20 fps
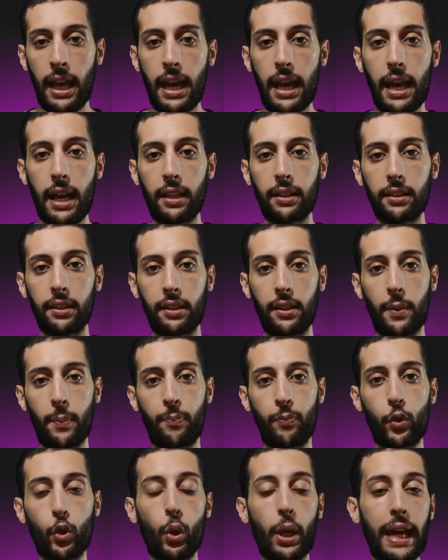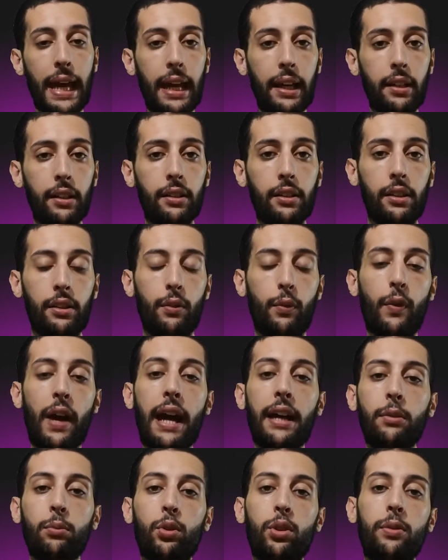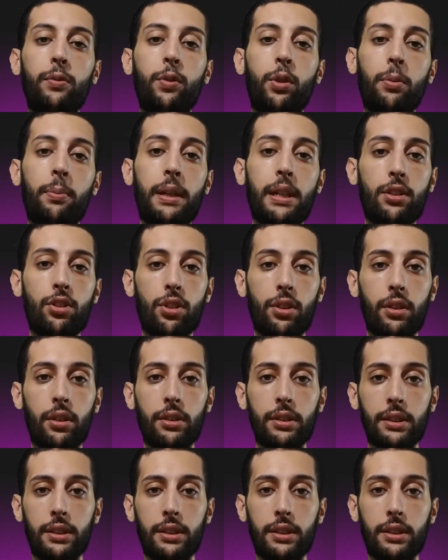and you can find more information